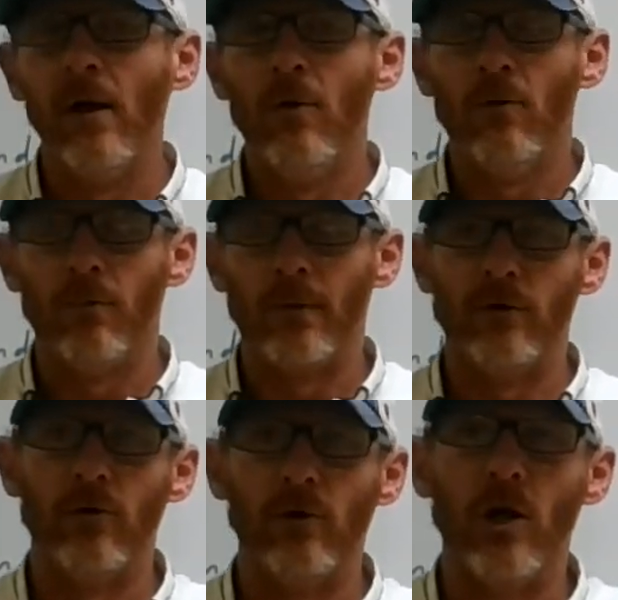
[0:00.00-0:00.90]
when we do
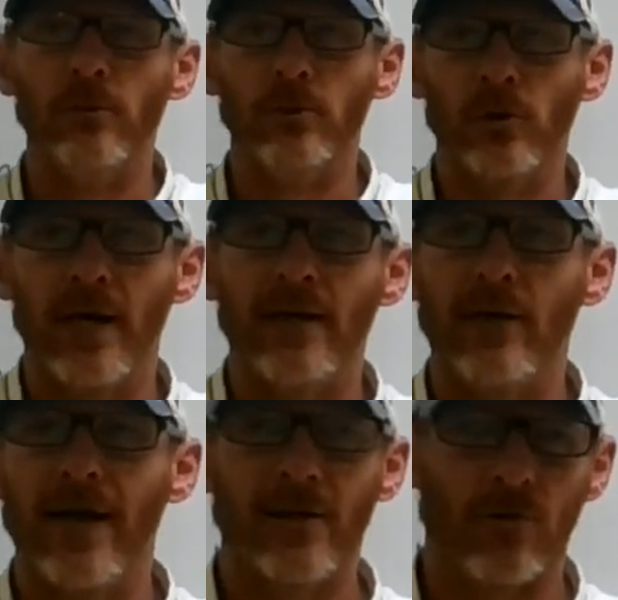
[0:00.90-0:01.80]
global trade and
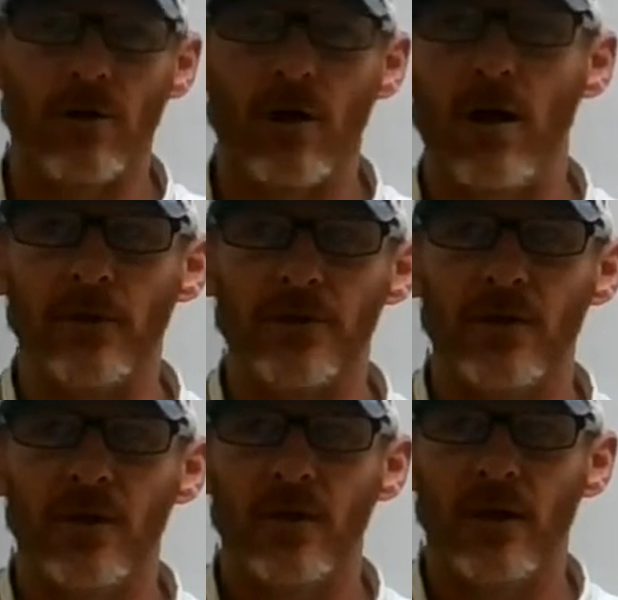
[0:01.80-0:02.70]
international commerce,
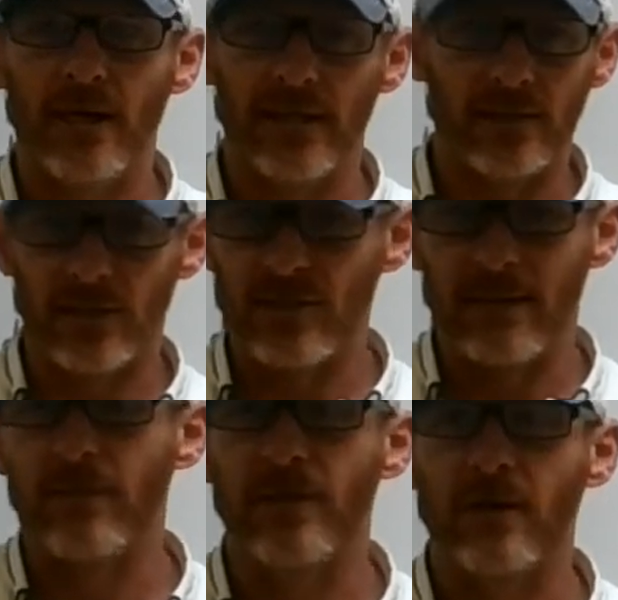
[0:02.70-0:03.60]
it's the same
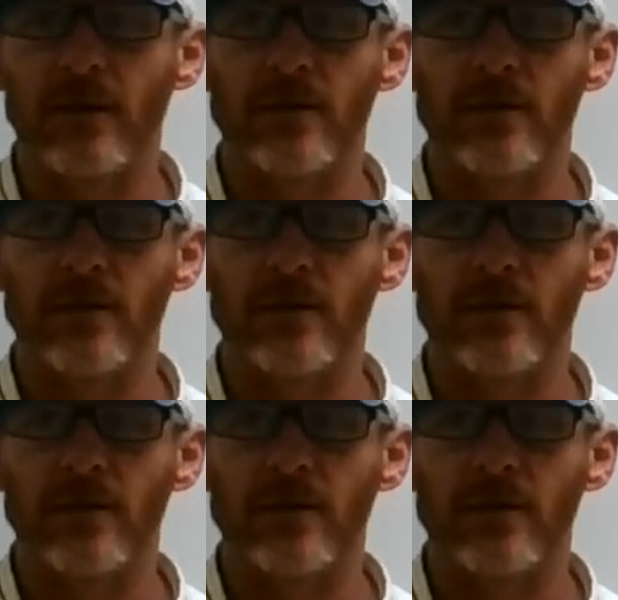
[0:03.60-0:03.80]
theory.